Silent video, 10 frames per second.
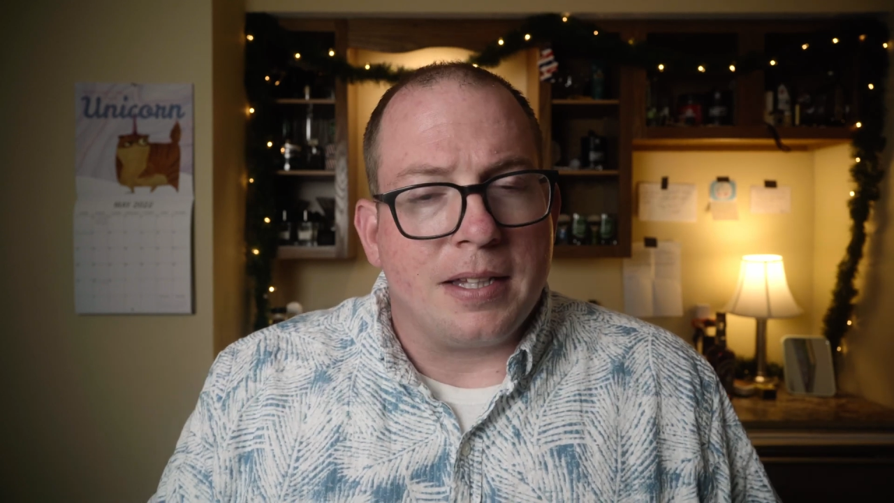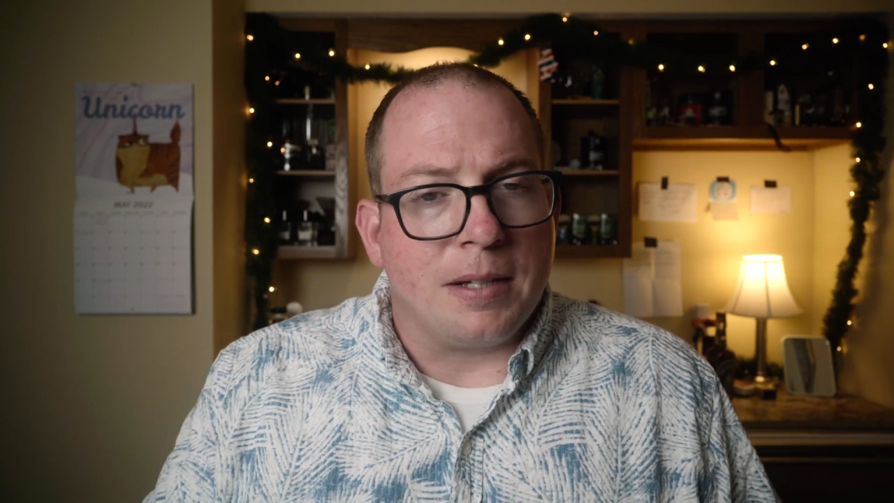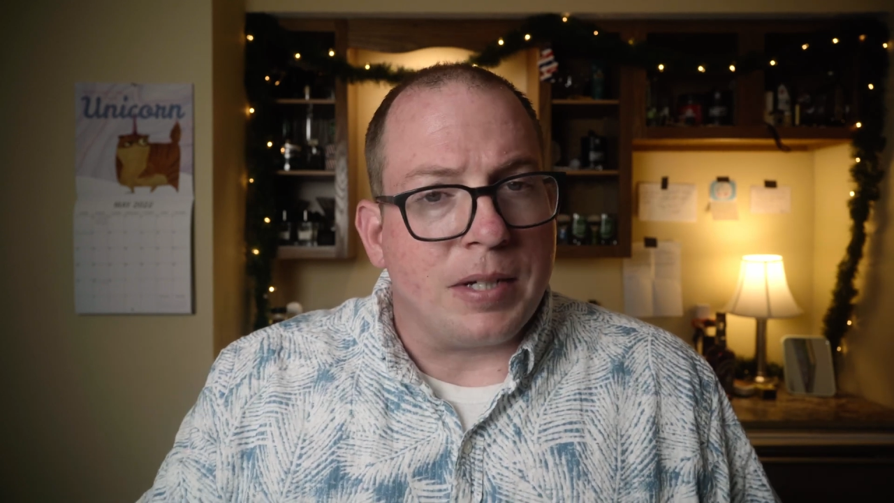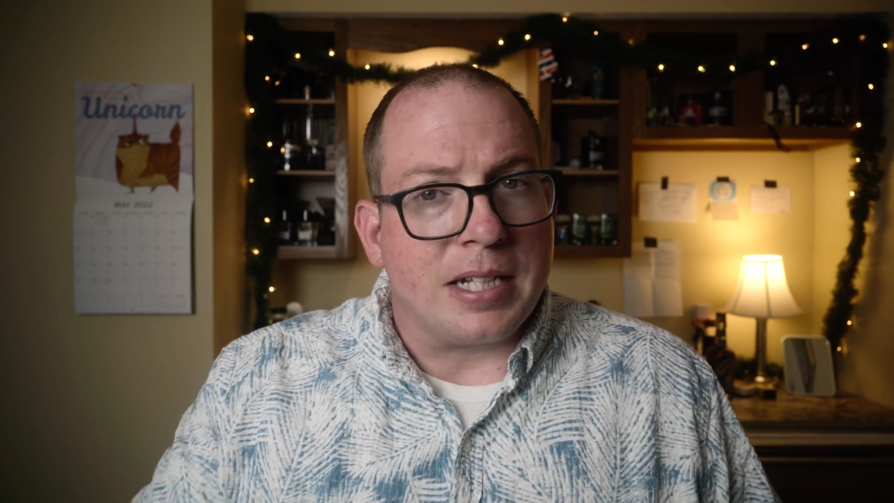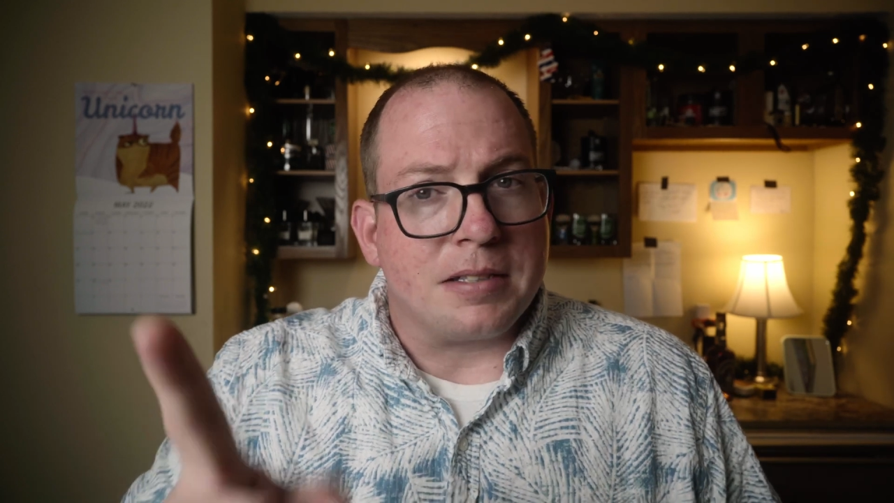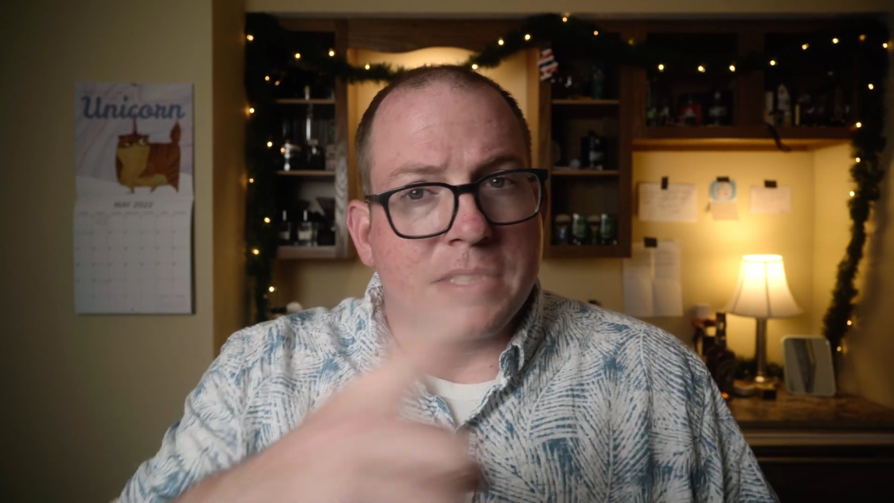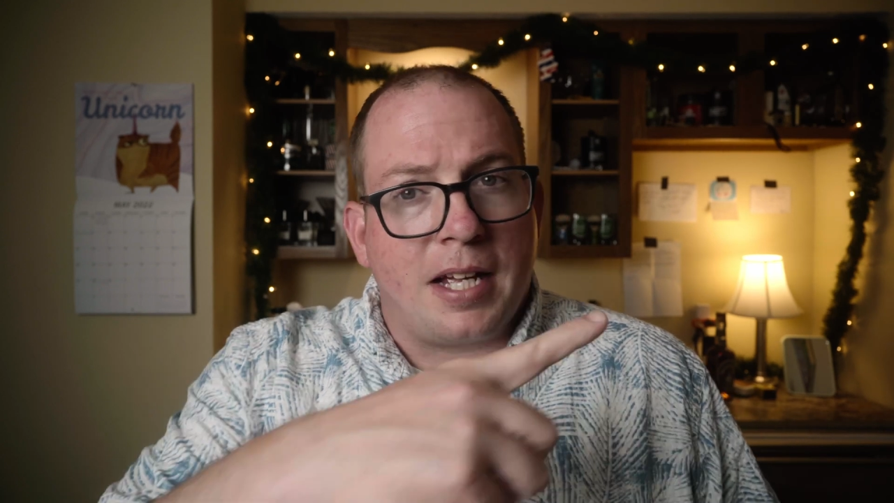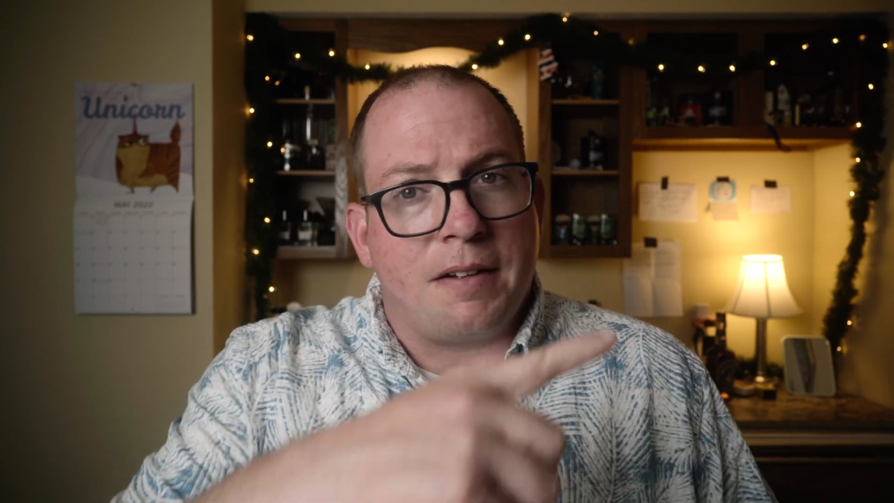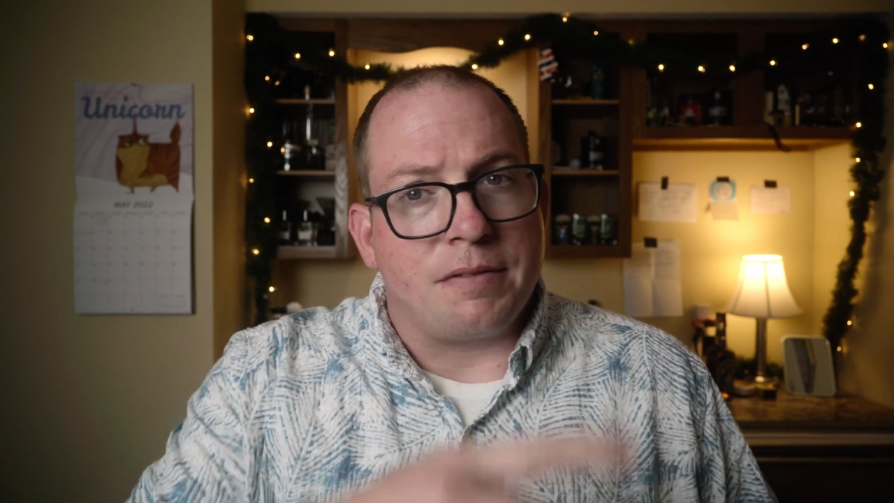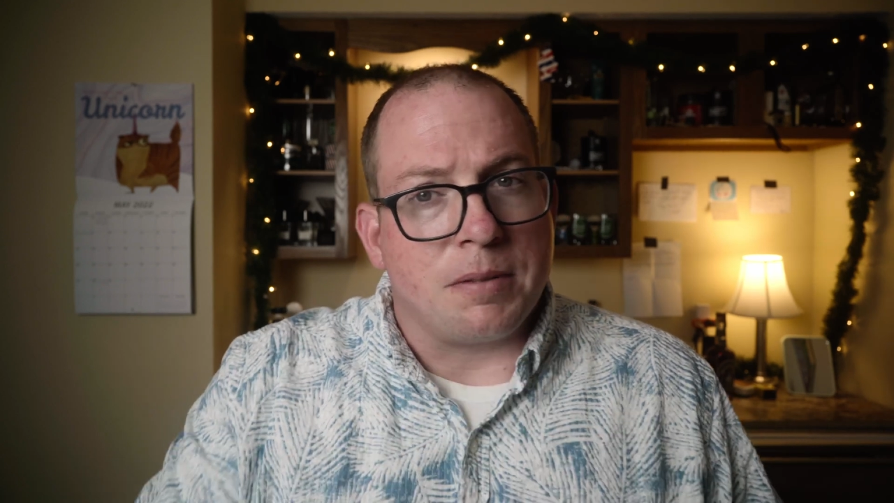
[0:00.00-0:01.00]
that we can
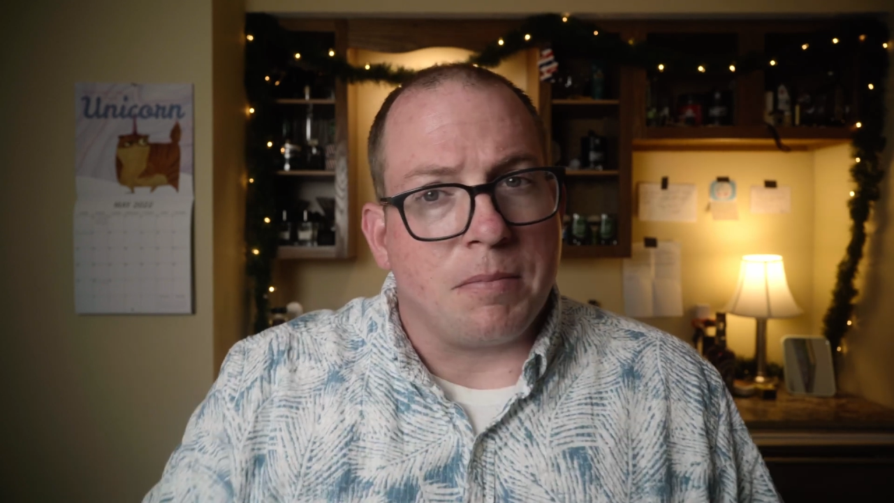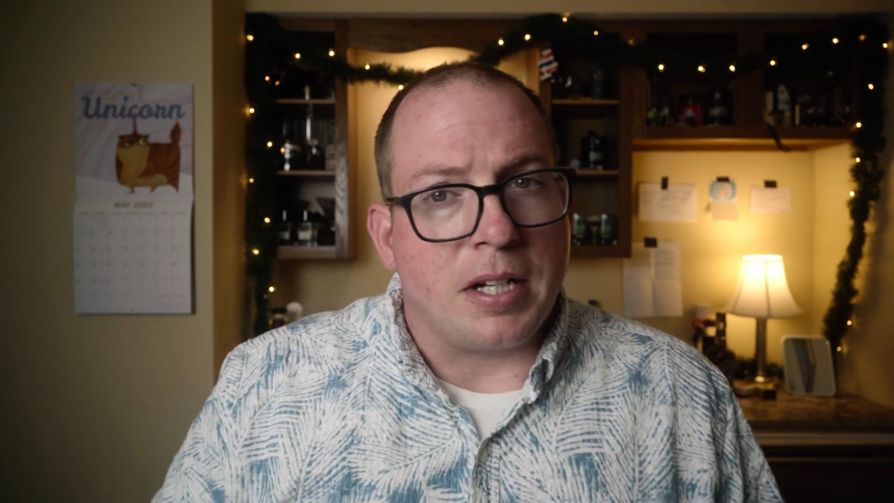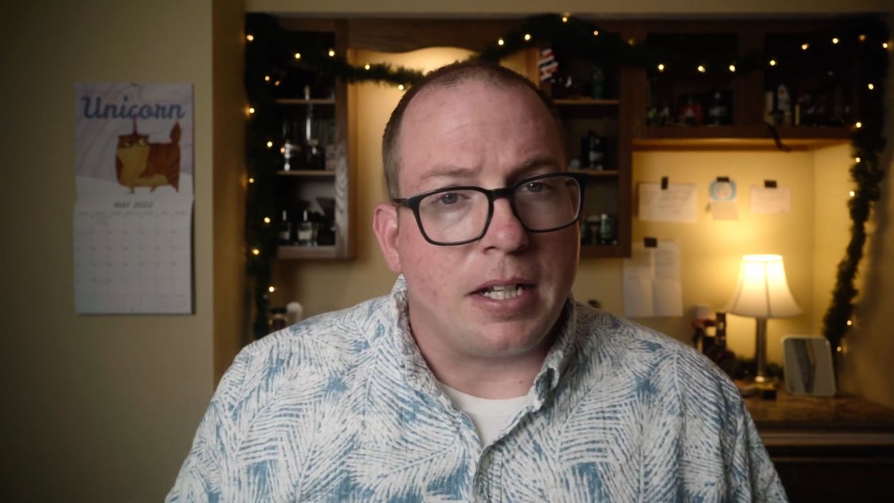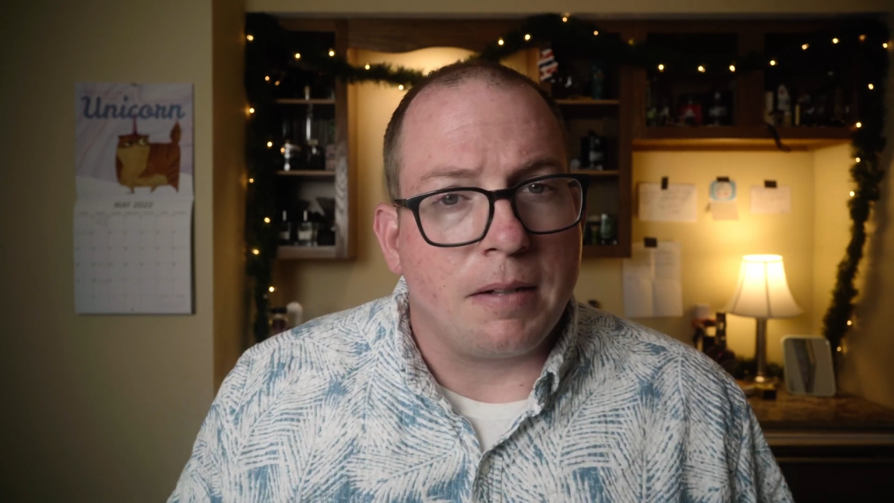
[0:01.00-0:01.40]
save some money